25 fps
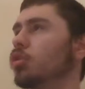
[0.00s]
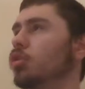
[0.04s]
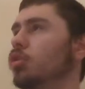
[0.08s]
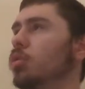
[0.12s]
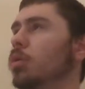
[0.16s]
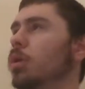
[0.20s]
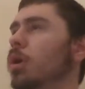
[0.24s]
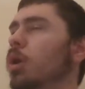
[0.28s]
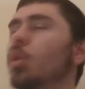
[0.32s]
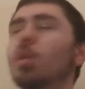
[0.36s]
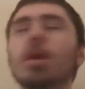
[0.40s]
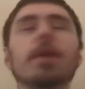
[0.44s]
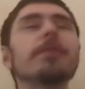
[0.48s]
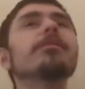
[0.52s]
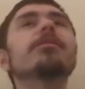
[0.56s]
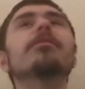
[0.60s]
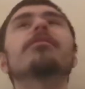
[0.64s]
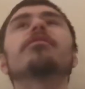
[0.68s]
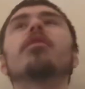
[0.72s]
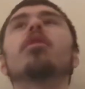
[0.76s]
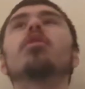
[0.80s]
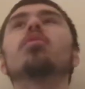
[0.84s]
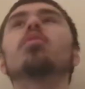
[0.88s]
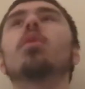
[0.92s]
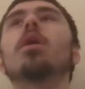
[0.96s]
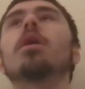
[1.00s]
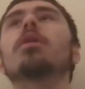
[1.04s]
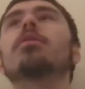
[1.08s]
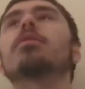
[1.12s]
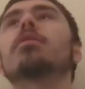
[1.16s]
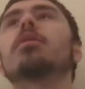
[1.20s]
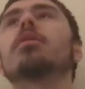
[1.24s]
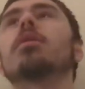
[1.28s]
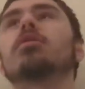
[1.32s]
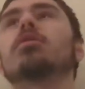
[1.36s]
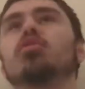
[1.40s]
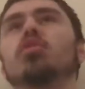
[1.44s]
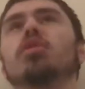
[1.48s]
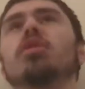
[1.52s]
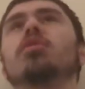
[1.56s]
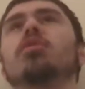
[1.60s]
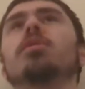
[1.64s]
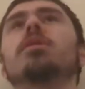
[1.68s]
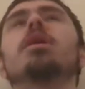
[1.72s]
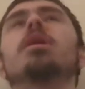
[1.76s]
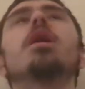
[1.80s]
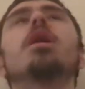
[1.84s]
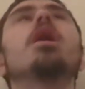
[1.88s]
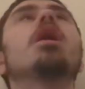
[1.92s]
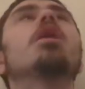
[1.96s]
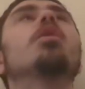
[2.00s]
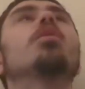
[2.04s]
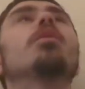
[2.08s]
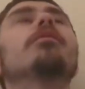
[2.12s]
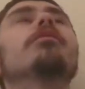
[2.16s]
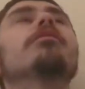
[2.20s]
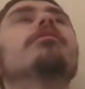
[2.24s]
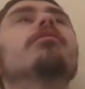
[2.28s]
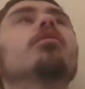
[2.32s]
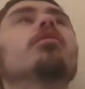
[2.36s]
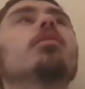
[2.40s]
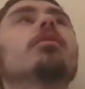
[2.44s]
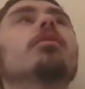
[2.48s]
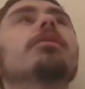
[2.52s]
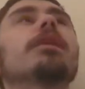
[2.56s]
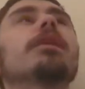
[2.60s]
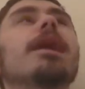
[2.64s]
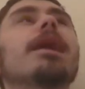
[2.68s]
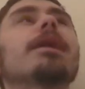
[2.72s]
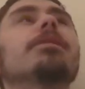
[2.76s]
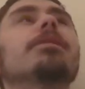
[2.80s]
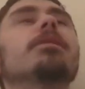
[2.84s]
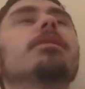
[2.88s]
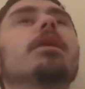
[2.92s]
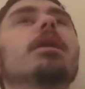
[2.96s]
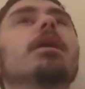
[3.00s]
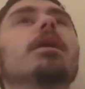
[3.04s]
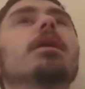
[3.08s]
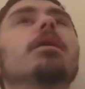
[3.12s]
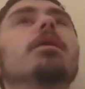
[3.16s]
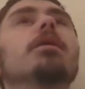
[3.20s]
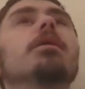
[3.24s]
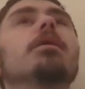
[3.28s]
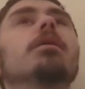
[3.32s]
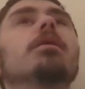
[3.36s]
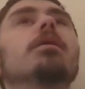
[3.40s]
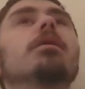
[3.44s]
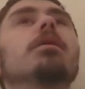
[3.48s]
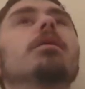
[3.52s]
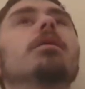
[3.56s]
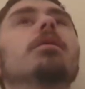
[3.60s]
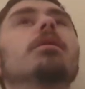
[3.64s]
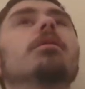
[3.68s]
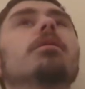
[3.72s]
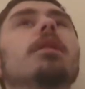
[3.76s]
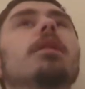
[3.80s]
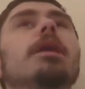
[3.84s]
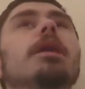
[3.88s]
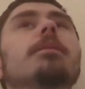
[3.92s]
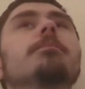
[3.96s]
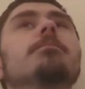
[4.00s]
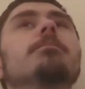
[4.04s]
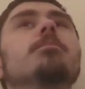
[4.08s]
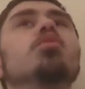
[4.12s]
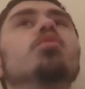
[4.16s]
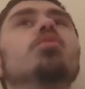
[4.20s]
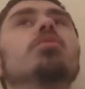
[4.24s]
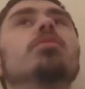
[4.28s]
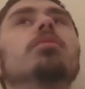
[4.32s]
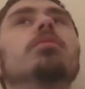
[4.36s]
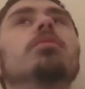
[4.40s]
whatever the phone was, or 23, whatever the phone was that had the like moon